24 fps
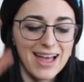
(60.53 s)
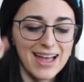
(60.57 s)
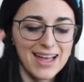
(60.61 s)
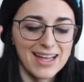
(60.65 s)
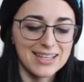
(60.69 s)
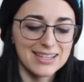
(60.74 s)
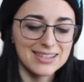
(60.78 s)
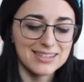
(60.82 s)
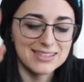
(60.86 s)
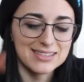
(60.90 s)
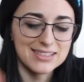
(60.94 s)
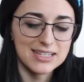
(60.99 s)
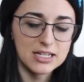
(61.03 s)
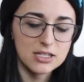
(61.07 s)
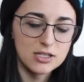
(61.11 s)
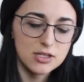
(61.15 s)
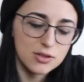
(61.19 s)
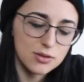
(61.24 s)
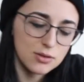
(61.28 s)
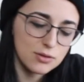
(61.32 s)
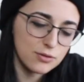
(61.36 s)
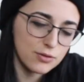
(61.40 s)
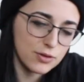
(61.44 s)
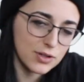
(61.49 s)
and stay
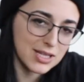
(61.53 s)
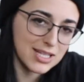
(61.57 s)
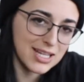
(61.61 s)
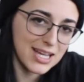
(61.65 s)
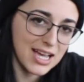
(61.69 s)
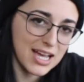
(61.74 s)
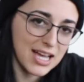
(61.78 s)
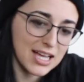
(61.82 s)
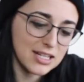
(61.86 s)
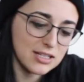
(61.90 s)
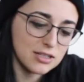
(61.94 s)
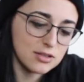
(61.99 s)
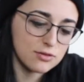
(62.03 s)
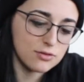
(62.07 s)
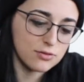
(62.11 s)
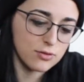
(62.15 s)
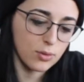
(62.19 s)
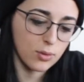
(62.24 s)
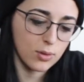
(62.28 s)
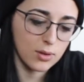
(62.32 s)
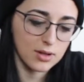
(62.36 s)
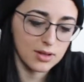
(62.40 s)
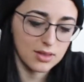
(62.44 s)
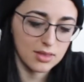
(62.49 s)
tuned for the end
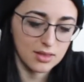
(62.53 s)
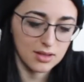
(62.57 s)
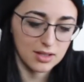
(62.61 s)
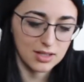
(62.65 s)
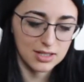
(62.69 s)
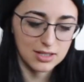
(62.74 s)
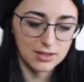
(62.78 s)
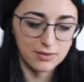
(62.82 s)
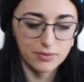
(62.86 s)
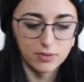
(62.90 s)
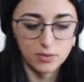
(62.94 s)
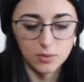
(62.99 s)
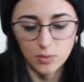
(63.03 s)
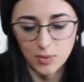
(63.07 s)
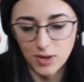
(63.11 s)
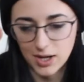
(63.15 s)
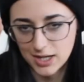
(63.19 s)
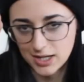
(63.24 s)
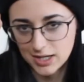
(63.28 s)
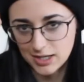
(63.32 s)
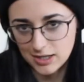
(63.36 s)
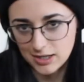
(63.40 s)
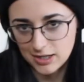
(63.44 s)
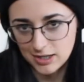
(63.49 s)
for the
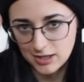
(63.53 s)
giveaway